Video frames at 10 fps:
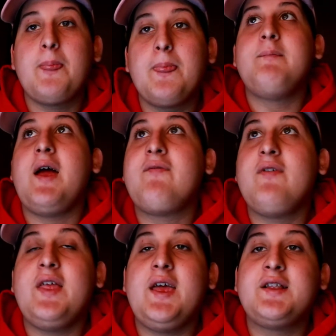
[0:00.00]
I
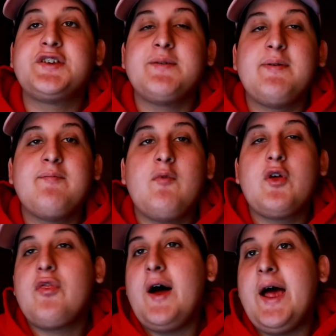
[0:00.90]
feel like it should have been more
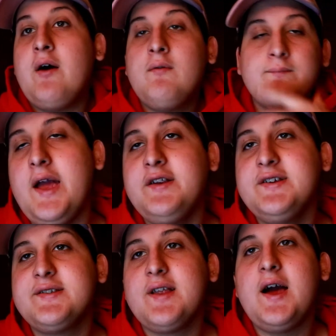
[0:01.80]
thought out. I
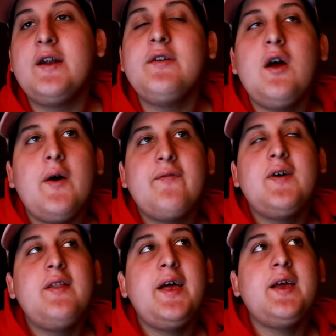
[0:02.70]
don't know. I
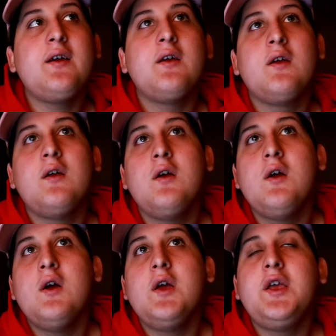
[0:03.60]
feel like,
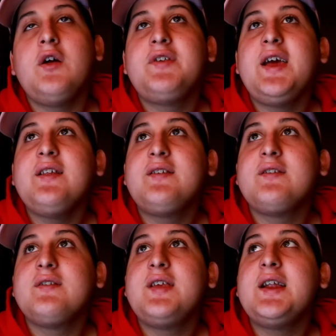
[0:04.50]
you know, Tana
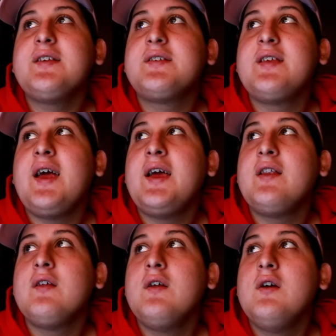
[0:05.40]

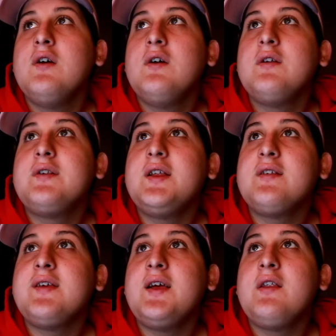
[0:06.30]
said,
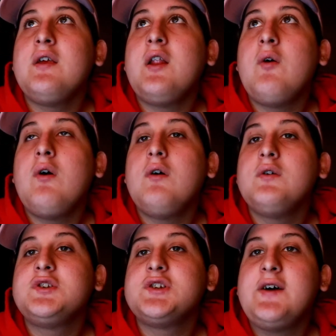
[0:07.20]
you know,
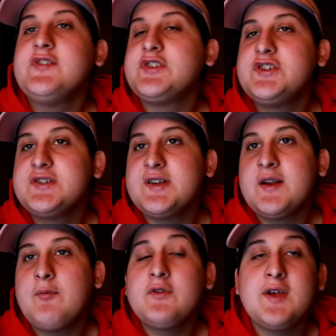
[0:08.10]
obviously she's not
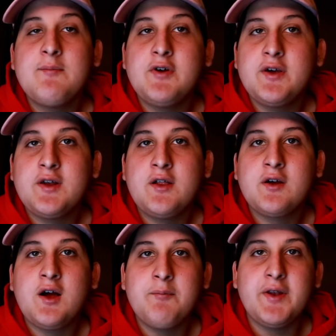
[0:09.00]
a multi-million-dollar
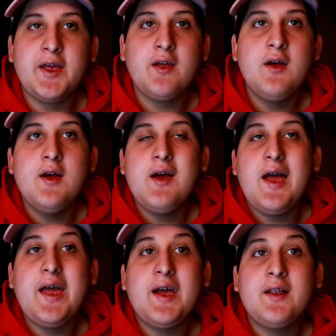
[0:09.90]
company,
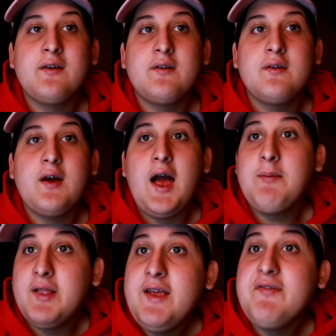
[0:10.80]
and I
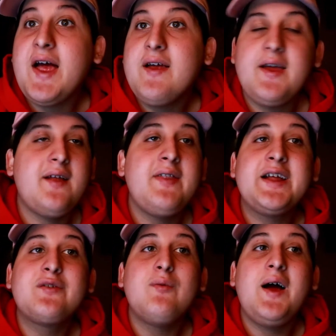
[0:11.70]
believe that, and
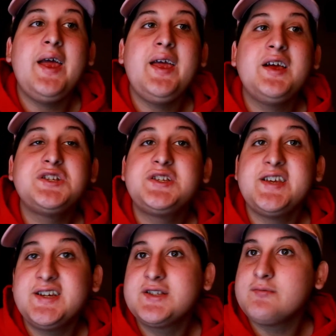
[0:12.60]
that's why it
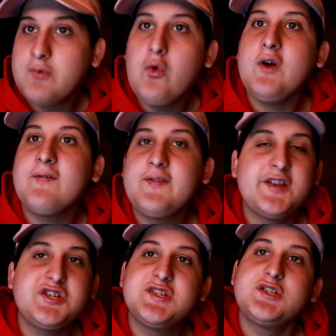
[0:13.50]
takes more
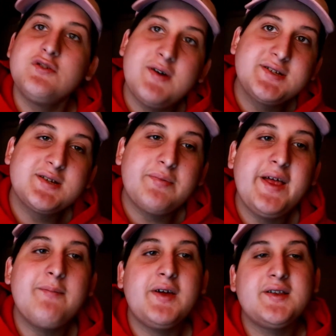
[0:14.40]
than just 2 months to
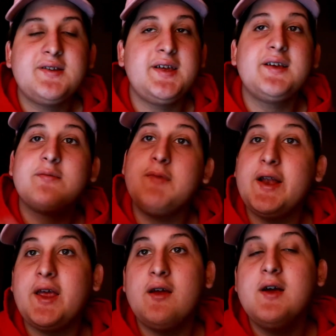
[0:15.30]
plan, because it takes
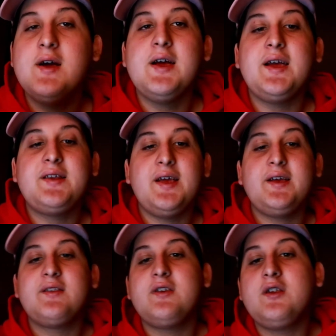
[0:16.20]
money. It
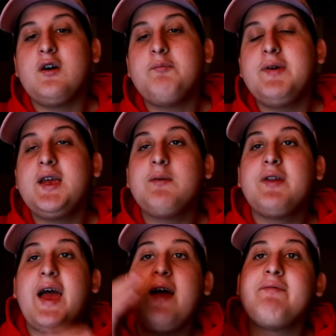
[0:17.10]
takes, you know, being able
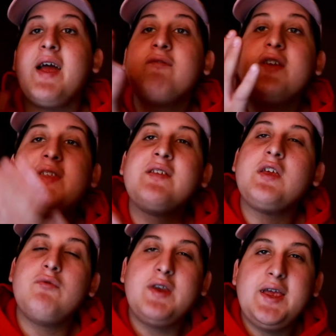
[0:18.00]
to have everything that
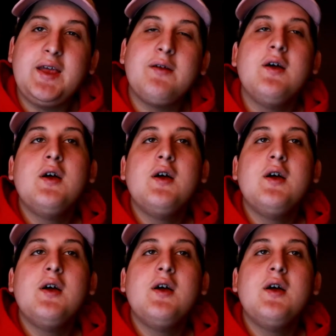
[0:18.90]
you need